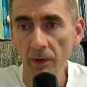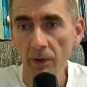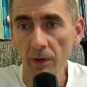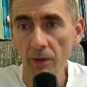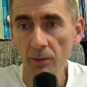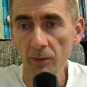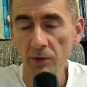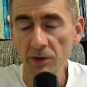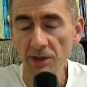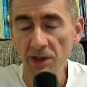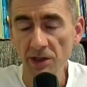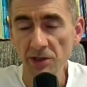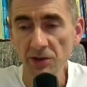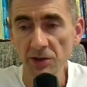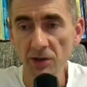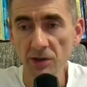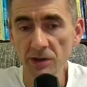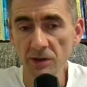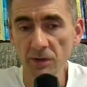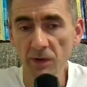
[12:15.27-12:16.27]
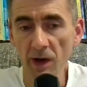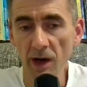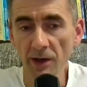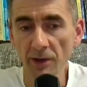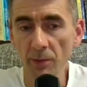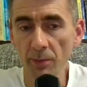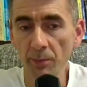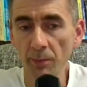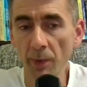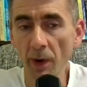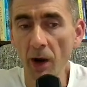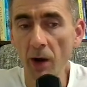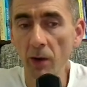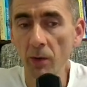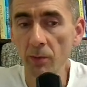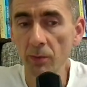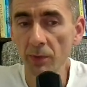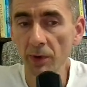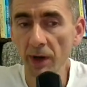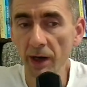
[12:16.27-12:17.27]
positions where the pawn
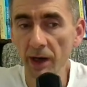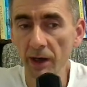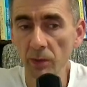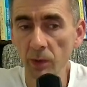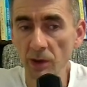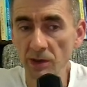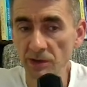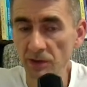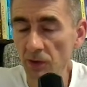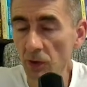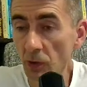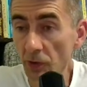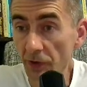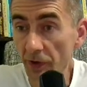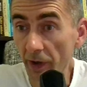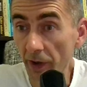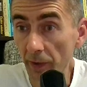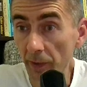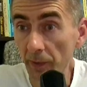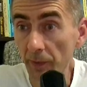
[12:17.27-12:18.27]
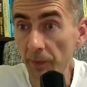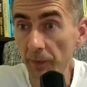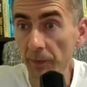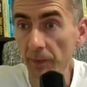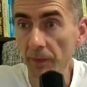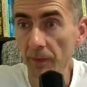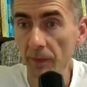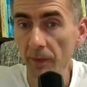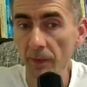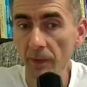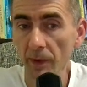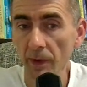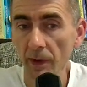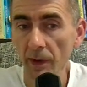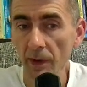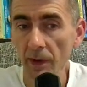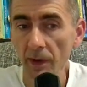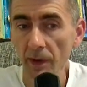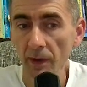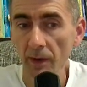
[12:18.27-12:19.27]
break was good,
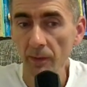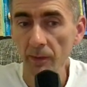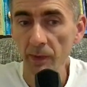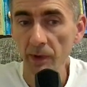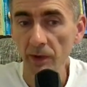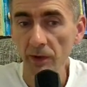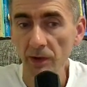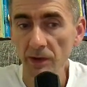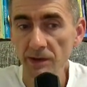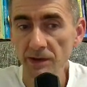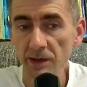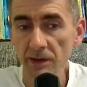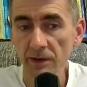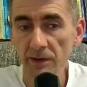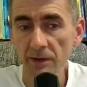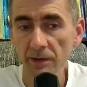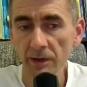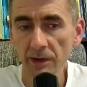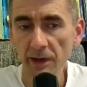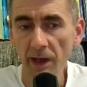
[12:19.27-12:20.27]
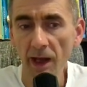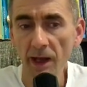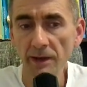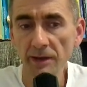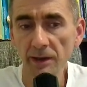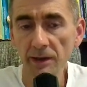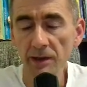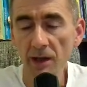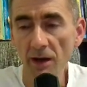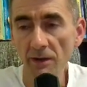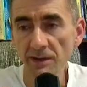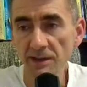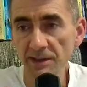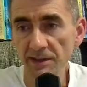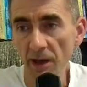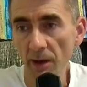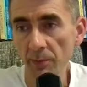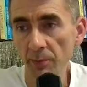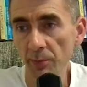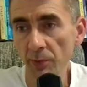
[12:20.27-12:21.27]
because it had enough
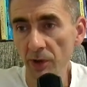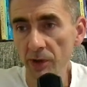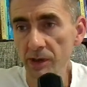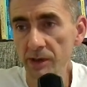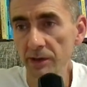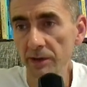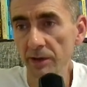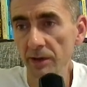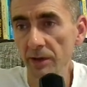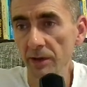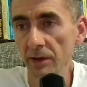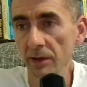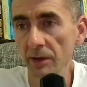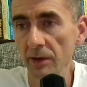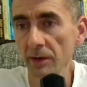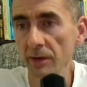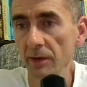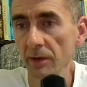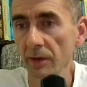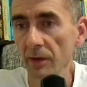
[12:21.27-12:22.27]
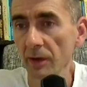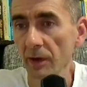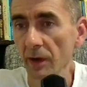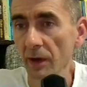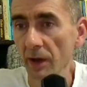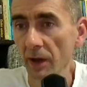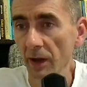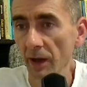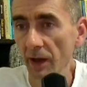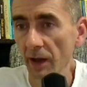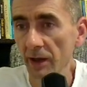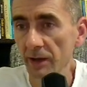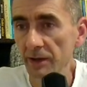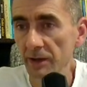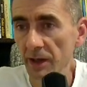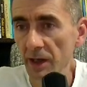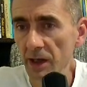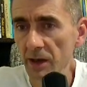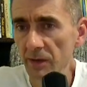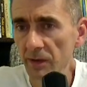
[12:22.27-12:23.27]
support. And
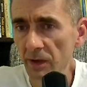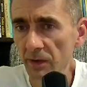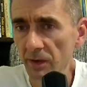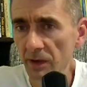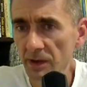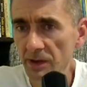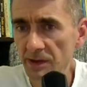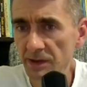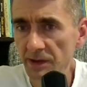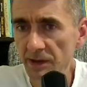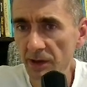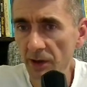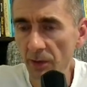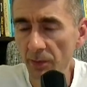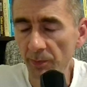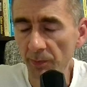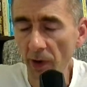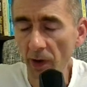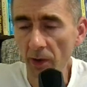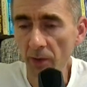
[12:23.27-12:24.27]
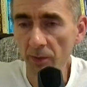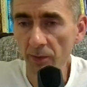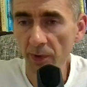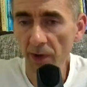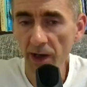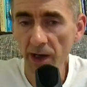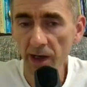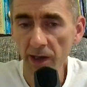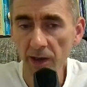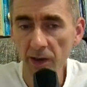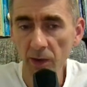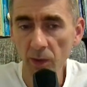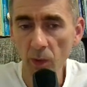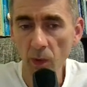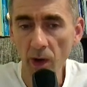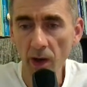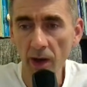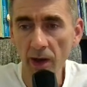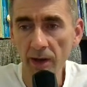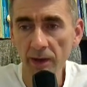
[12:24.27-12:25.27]
here we will see a pawn break
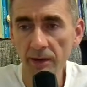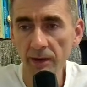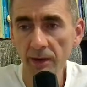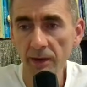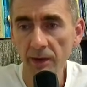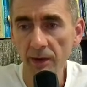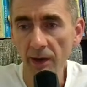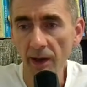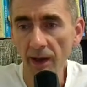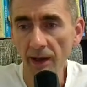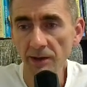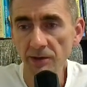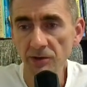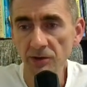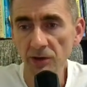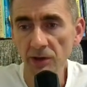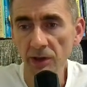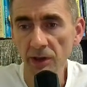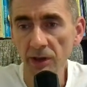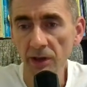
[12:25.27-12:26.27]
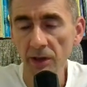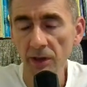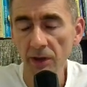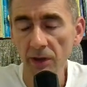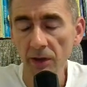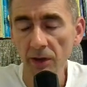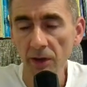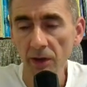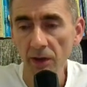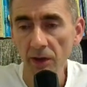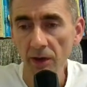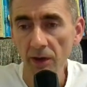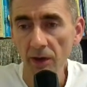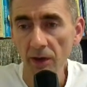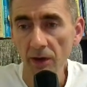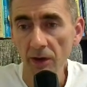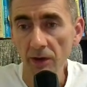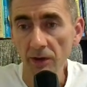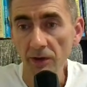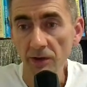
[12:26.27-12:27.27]
when actually
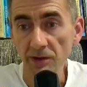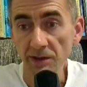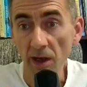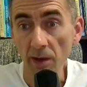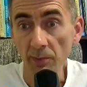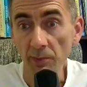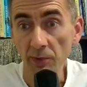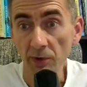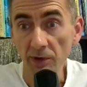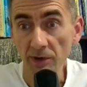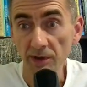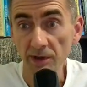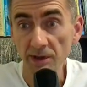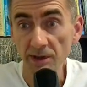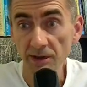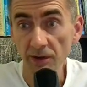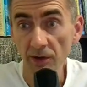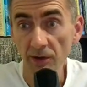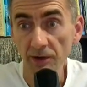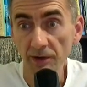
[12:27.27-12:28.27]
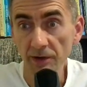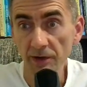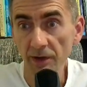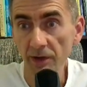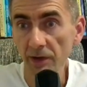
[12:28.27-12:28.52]
the support is not